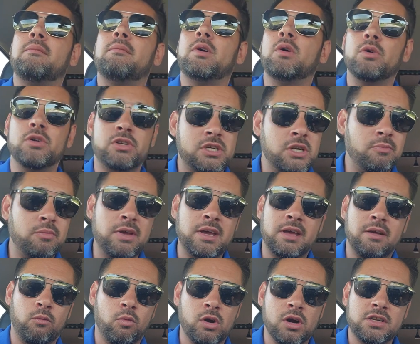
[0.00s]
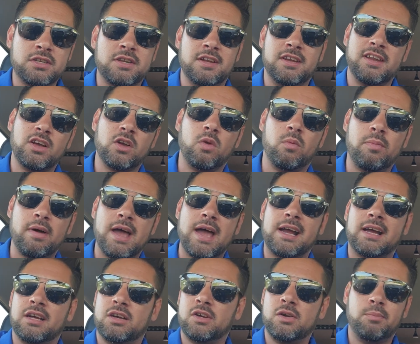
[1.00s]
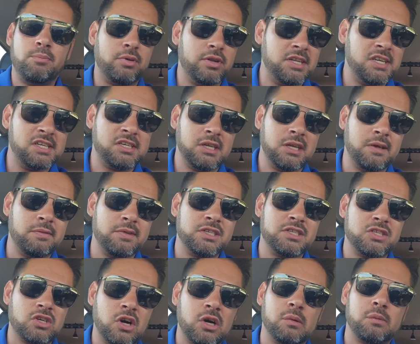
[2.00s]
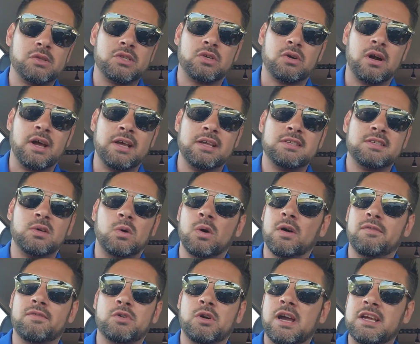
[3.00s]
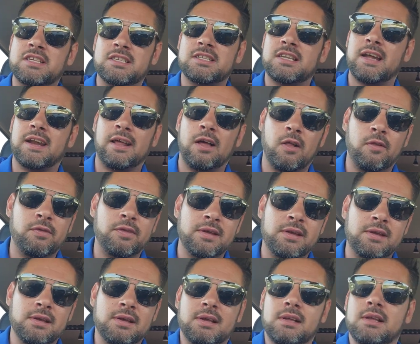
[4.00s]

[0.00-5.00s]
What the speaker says: who should be at worst a nickelback, could potentially even start with Trice, or if Trice is not healthy,